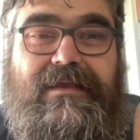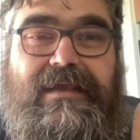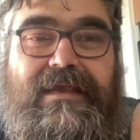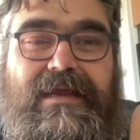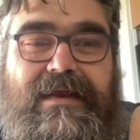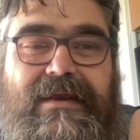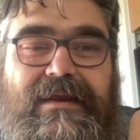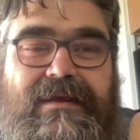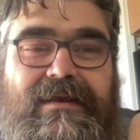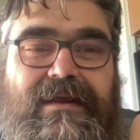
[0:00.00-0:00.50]

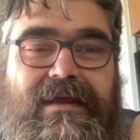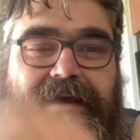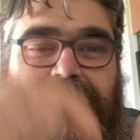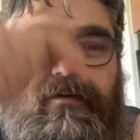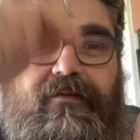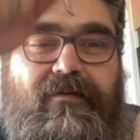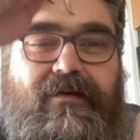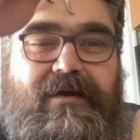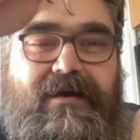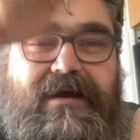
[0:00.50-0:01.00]
Get it
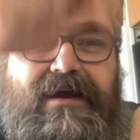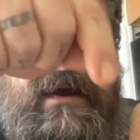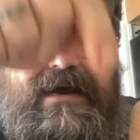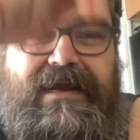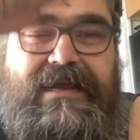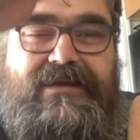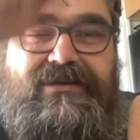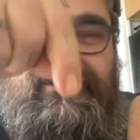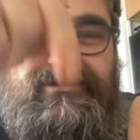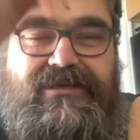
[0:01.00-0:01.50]
now.
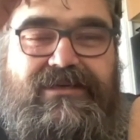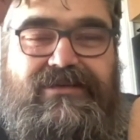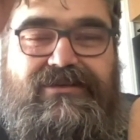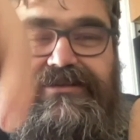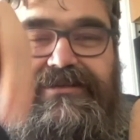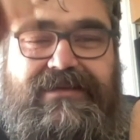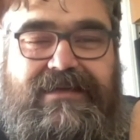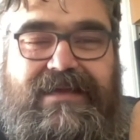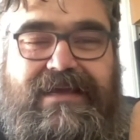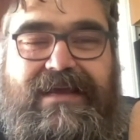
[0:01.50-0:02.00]

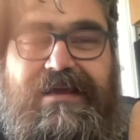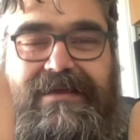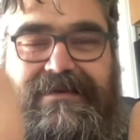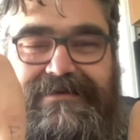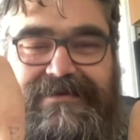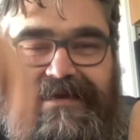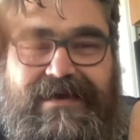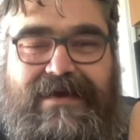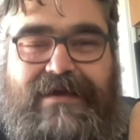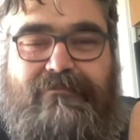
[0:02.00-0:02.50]

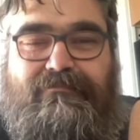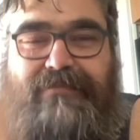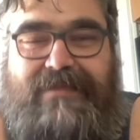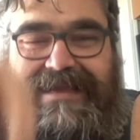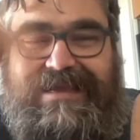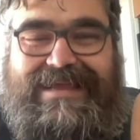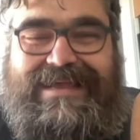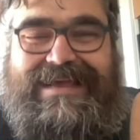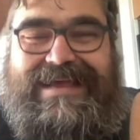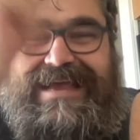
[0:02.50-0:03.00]

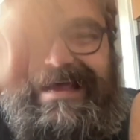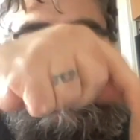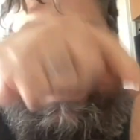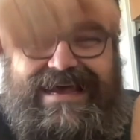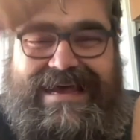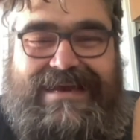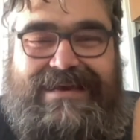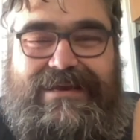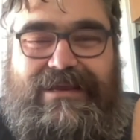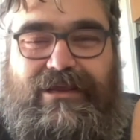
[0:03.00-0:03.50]
igg.me
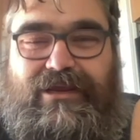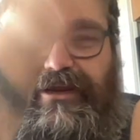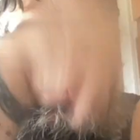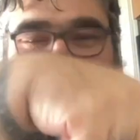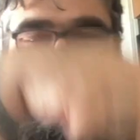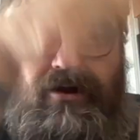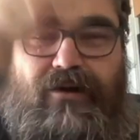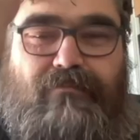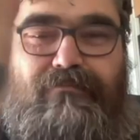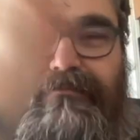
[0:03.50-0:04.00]
at
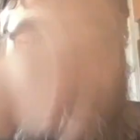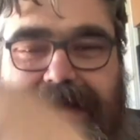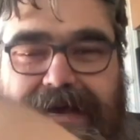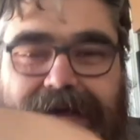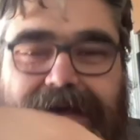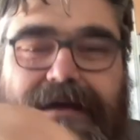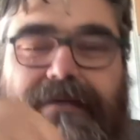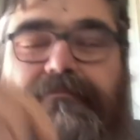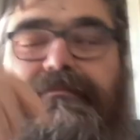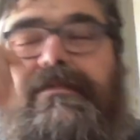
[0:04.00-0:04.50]
your
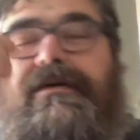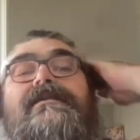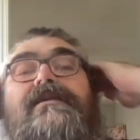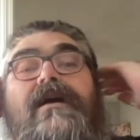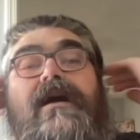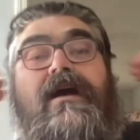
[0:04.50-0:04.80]
mom.